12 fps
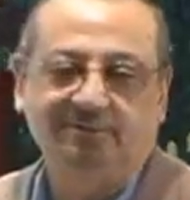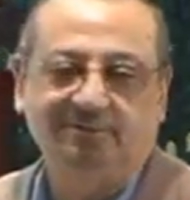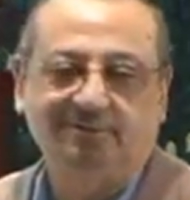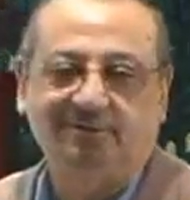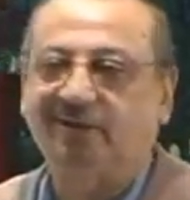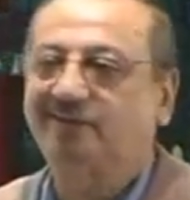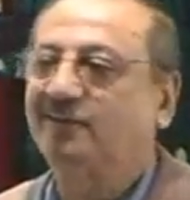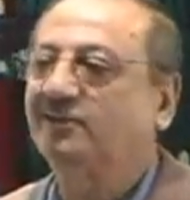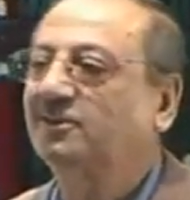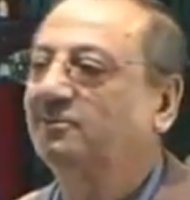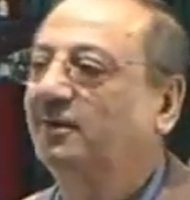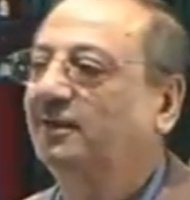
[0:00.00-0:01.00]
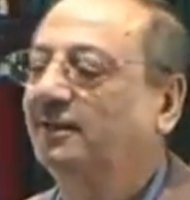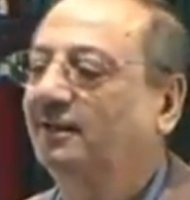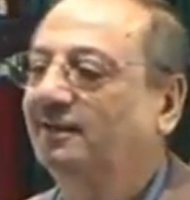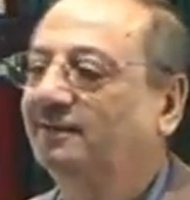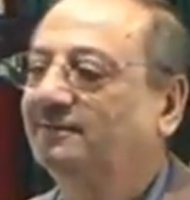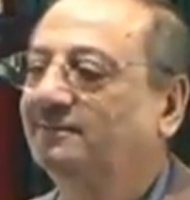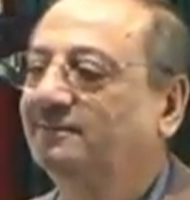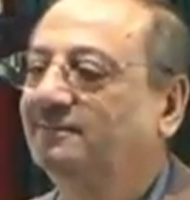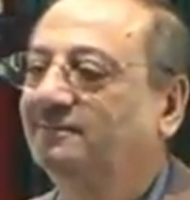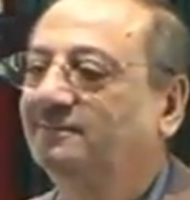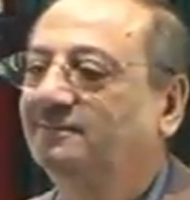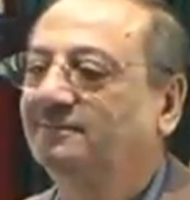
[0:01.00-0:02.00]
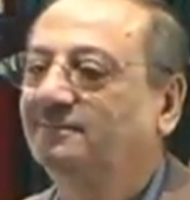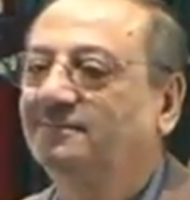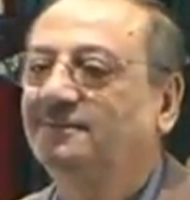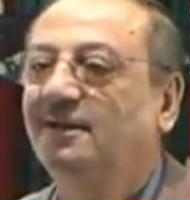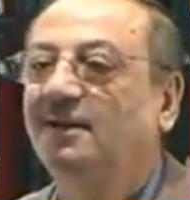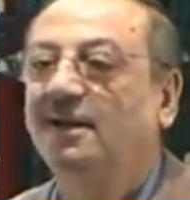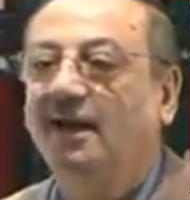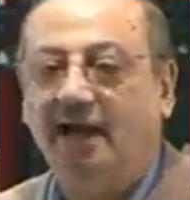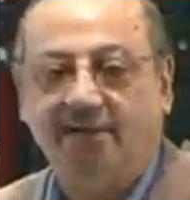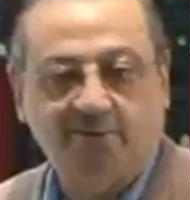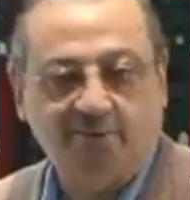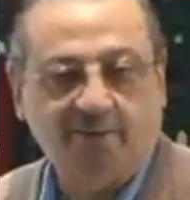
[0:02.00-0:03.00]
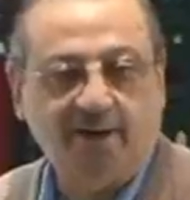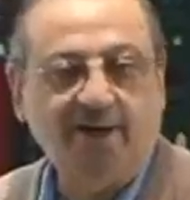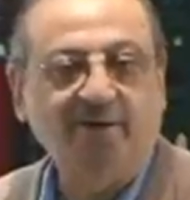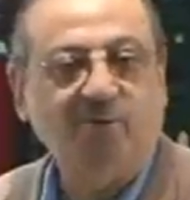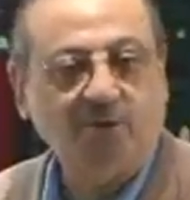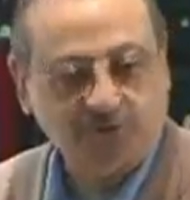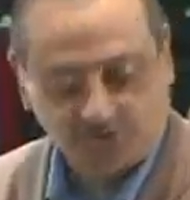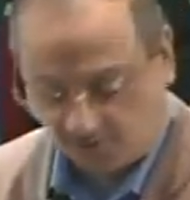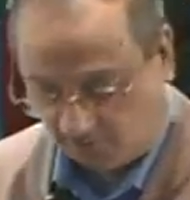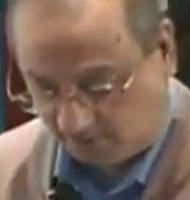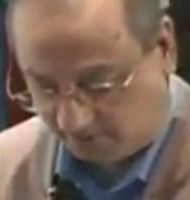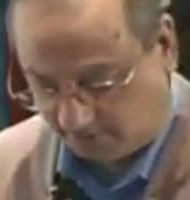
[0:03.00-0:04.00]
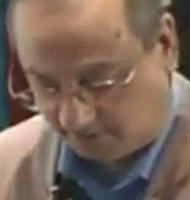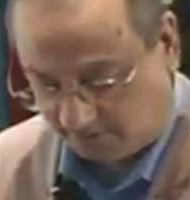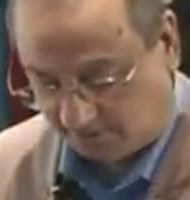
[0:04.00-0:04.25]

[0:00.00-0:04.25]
Translation, brother? I will buy what you want.